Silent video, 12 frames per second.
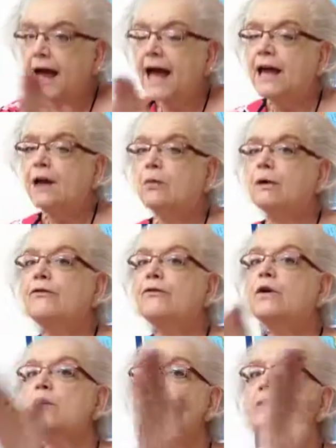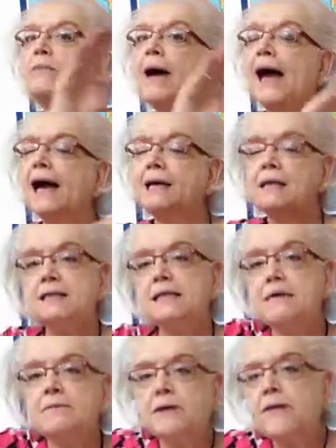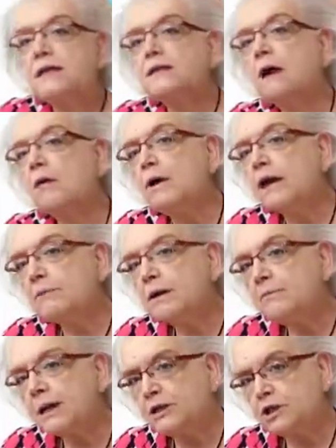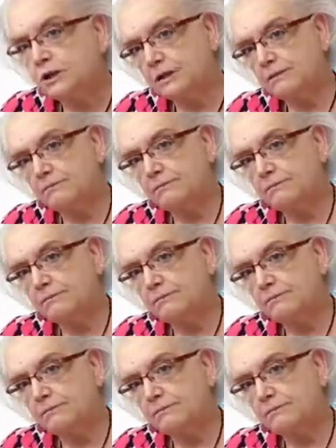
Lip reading: And it refers back to something that's already been mentioned.